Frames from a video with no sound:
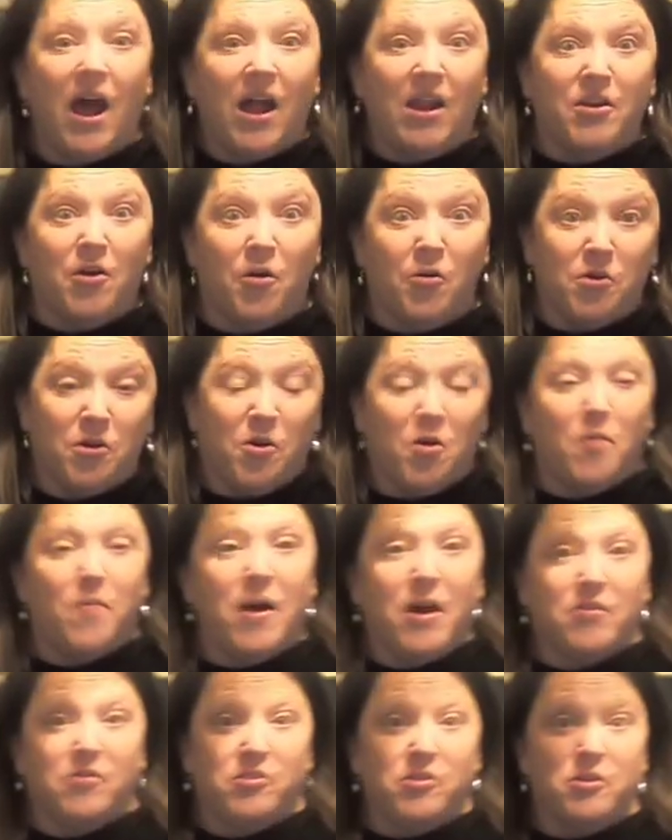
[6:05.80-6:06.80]
I don't know
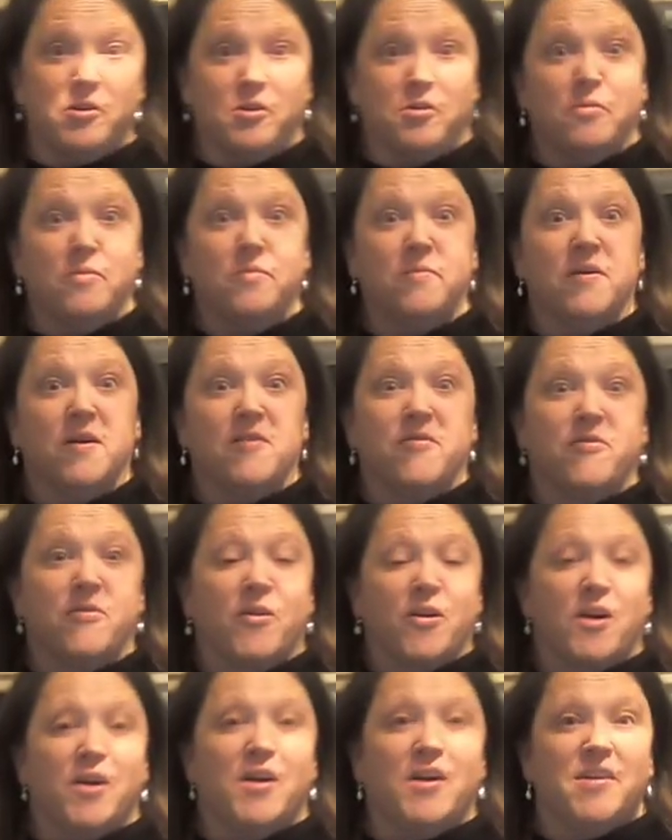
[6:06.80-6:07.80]
about you, but
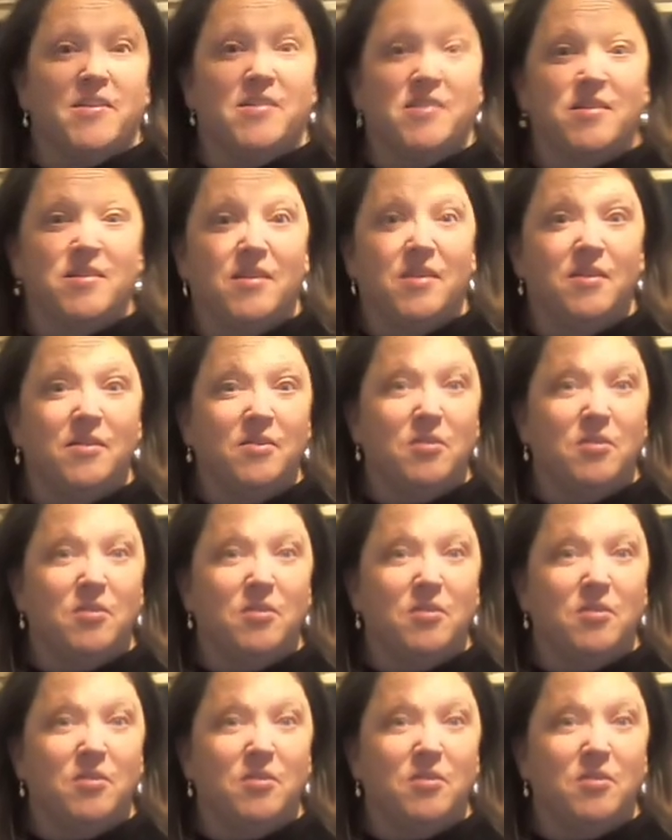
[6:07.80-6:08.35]
for us,